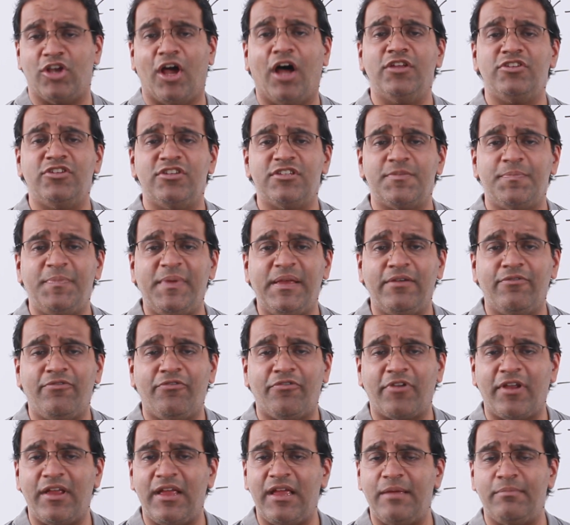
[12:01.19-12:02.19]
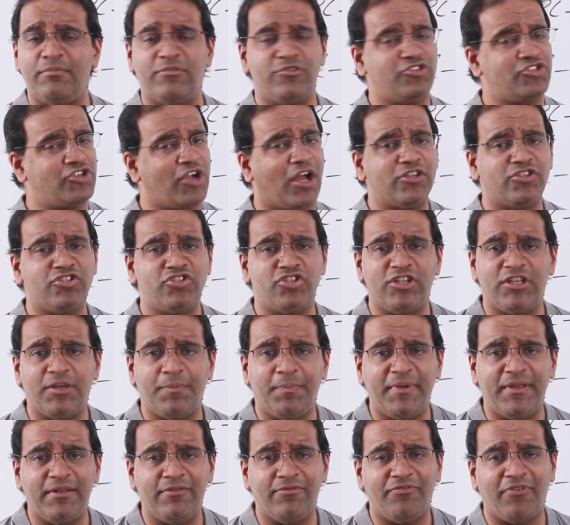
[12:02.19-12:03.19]
charges being framed, charge
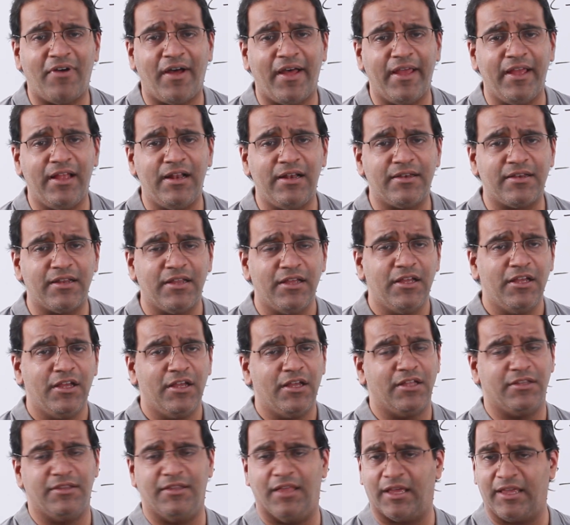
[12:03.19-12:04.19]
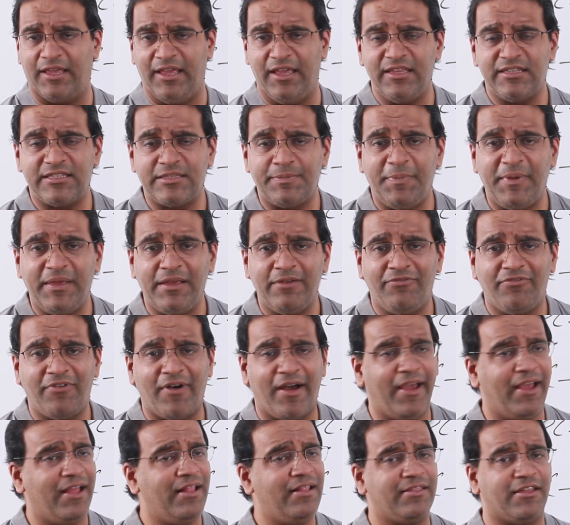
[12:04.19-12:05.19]
sheet being filed, the case
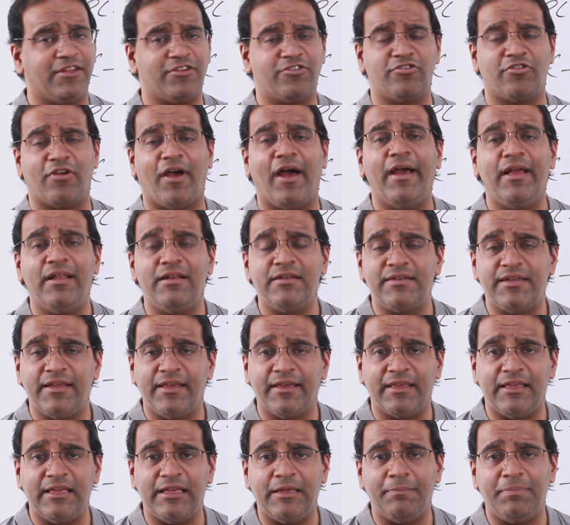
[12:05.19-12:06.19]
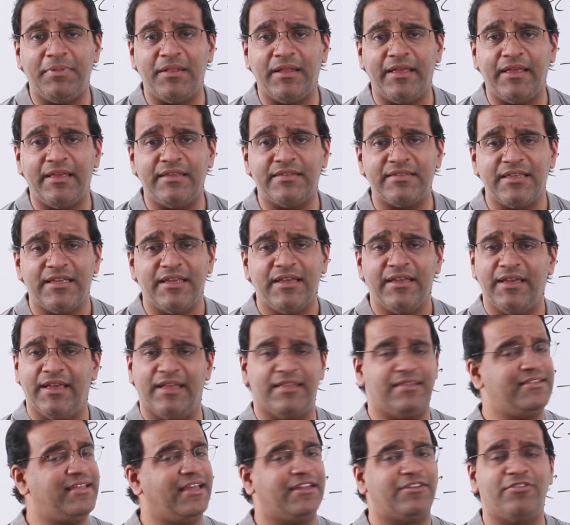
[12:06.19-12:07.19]
being filed, the trial taking
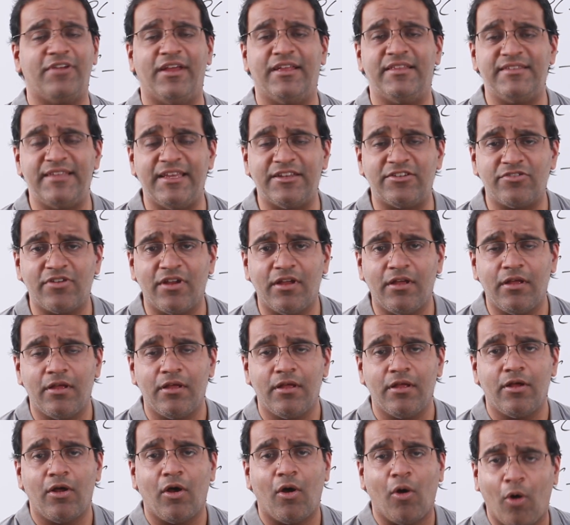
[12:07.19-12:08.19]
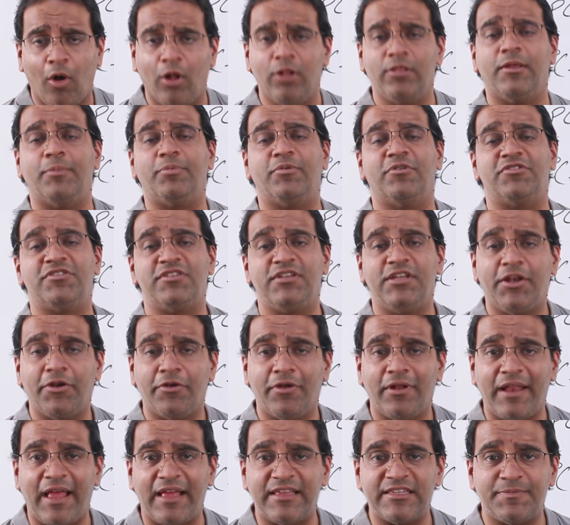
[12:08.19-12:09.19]
place, etc., etc. All the
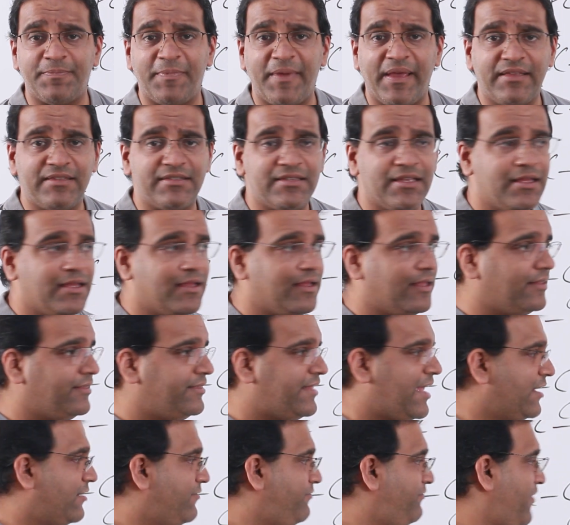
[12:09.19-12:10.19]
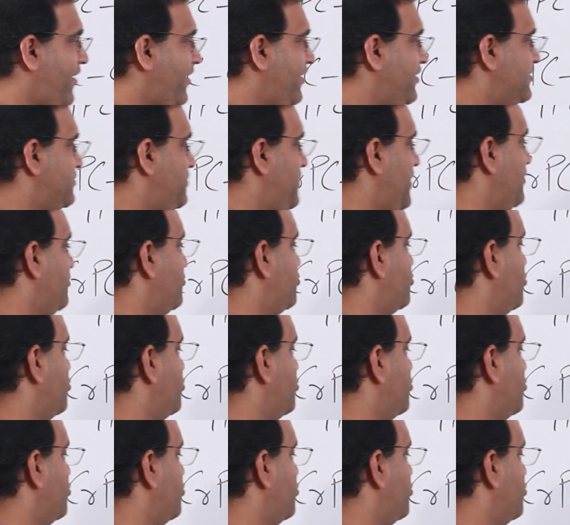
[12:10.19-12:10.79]
procedural aspects that finds